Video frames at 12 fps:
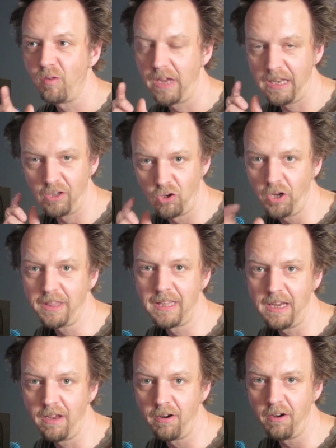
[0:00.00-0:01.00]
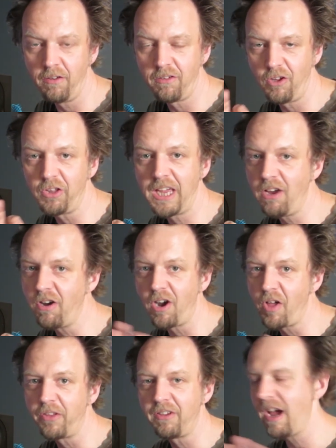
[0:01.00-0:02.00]
in good theaters, you'll hear it
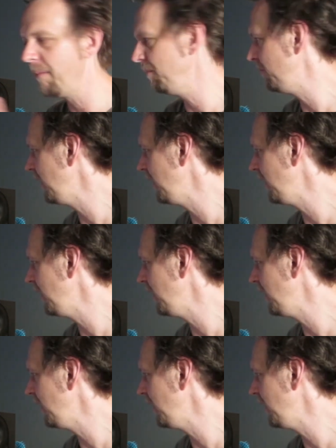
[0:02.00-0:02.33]
all the time.